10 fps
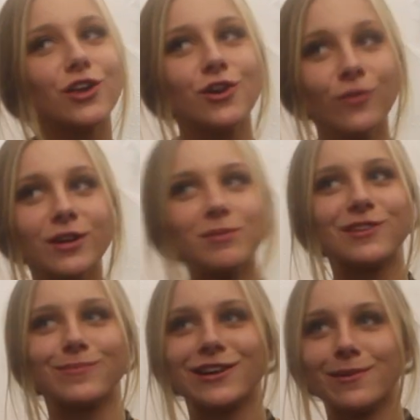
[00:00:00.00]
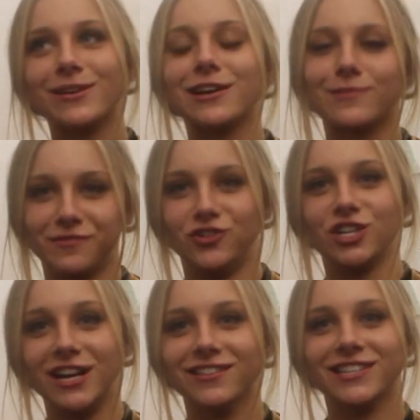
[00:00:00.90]
You would be surprised how many times there's
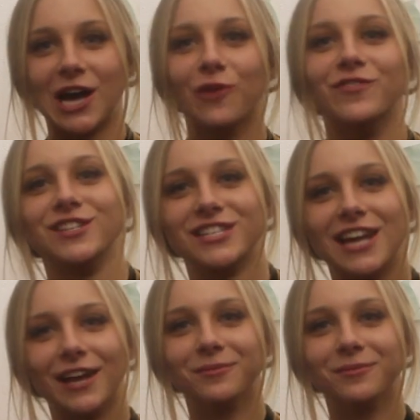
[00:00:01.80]
shit in this outfit today.